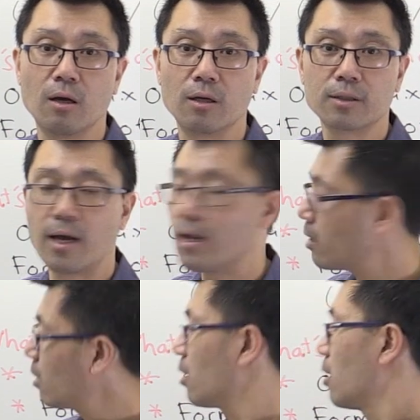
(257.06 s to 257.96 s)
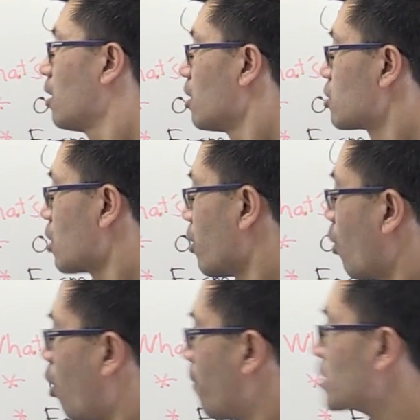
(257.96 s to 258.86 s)
okay? So the
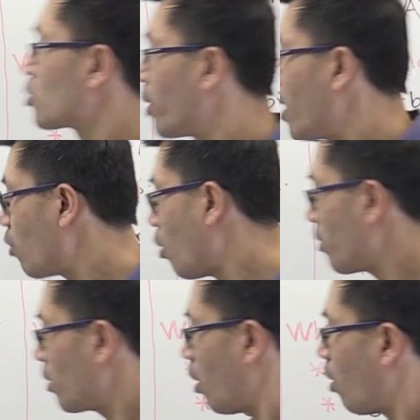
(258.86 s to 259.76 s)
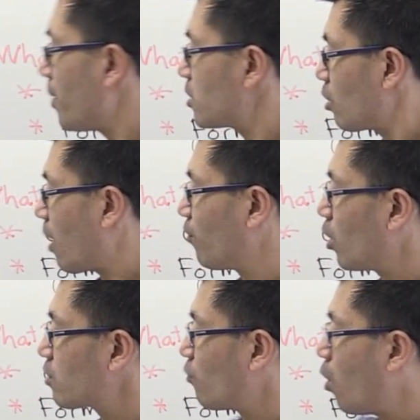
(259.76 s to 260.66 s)
orbits, what are the orbits? You'll have
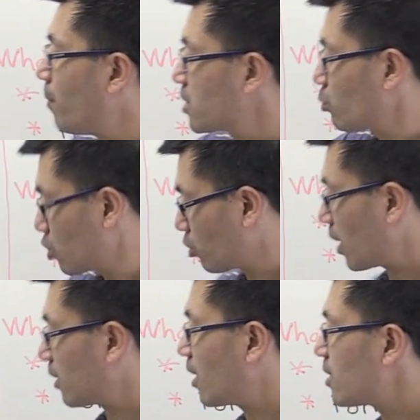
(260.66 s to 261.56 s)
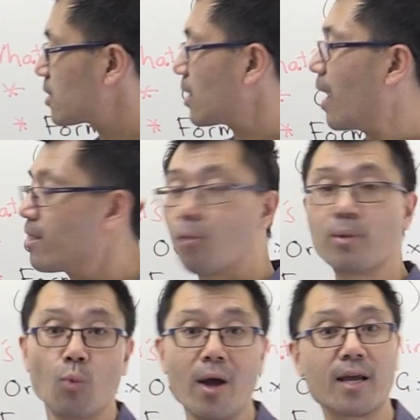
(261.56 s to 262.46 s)
lots of orbits which look like this, and there'll
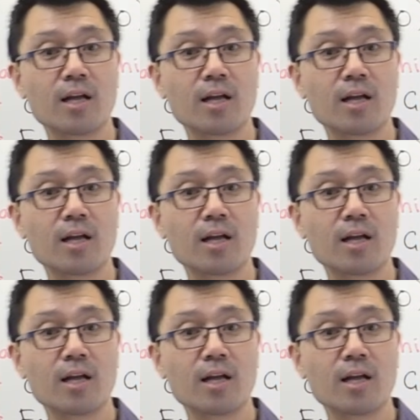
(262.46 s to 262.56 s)
be one